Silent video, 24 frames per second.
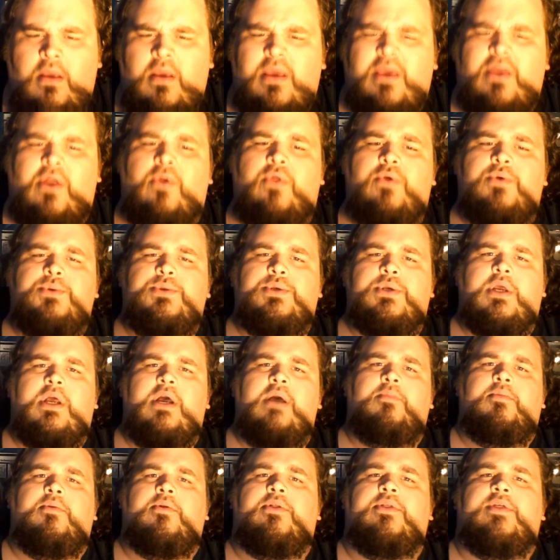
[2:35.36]
There's a
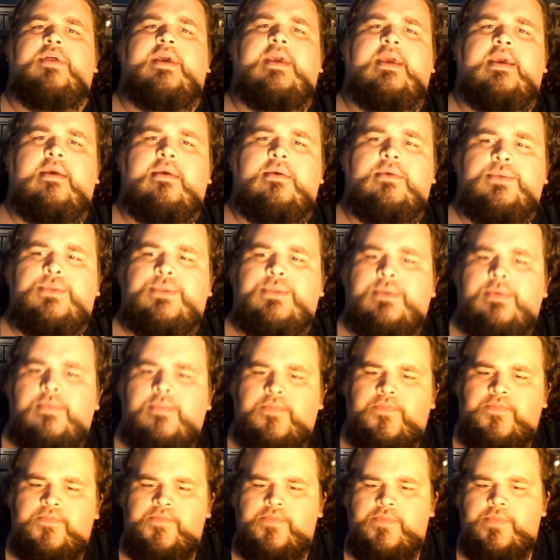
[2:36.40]
couple things
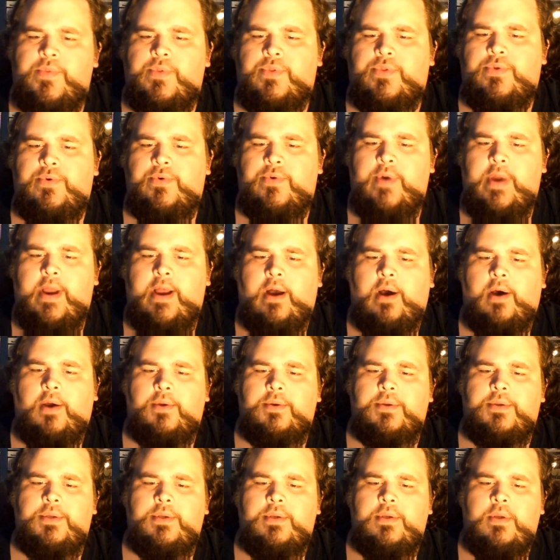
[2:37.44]

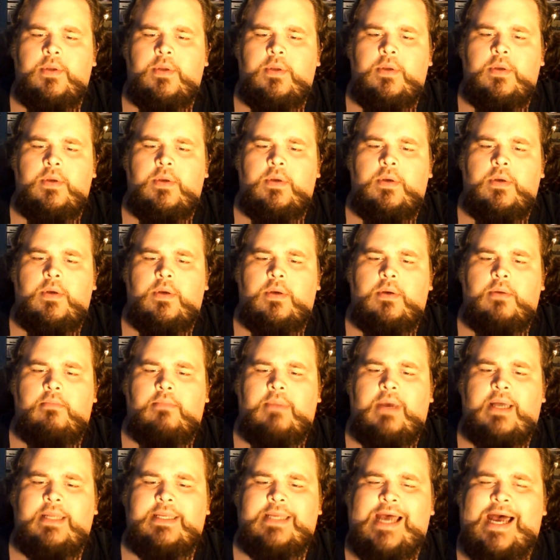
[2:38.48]
throughout
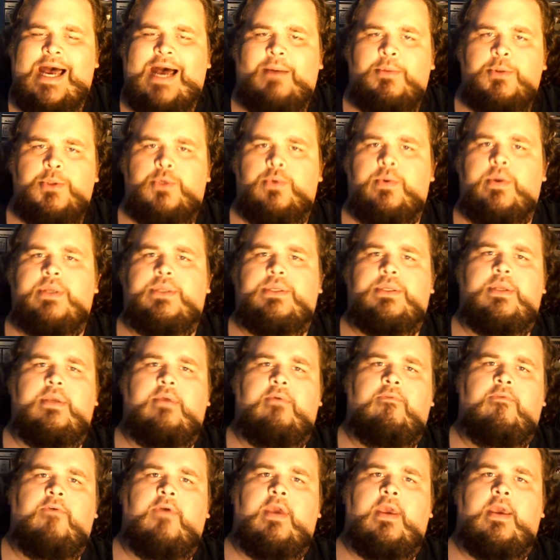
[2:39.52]
my time as a
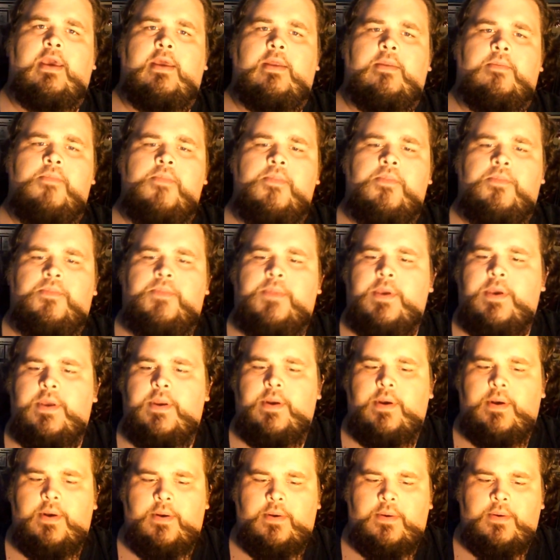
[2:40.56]
wrestling fan that
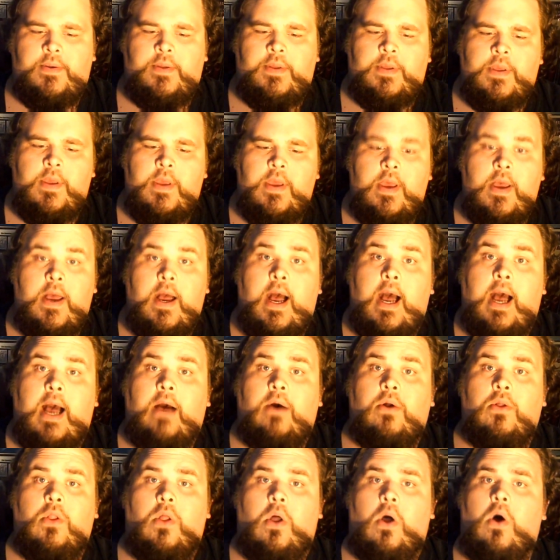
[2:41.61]

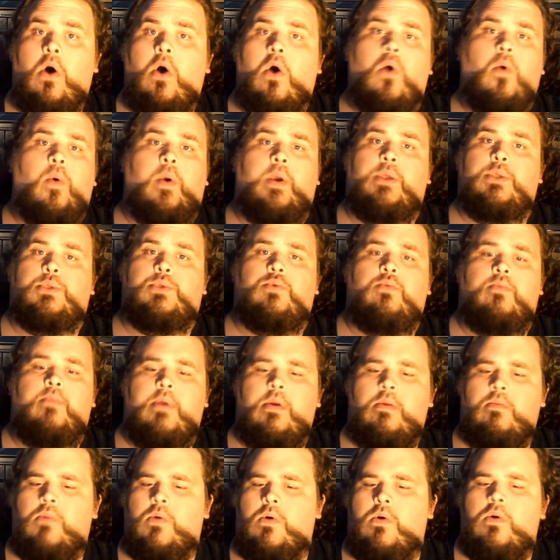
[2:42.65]
I'll always
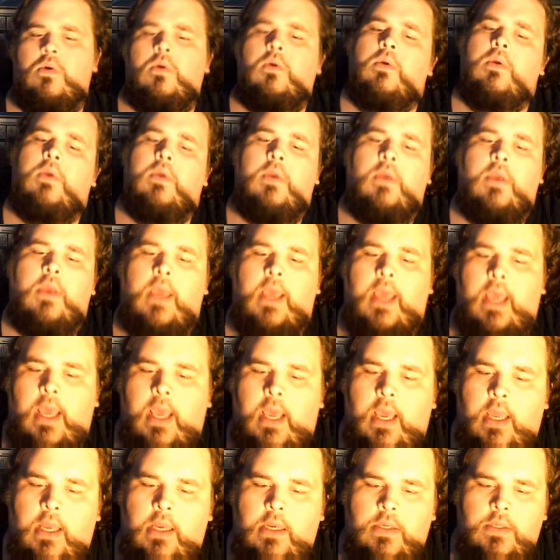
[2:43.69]
remember.
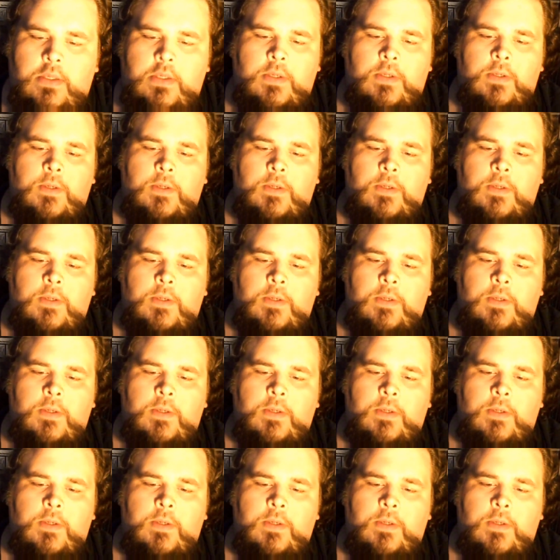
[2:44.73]
And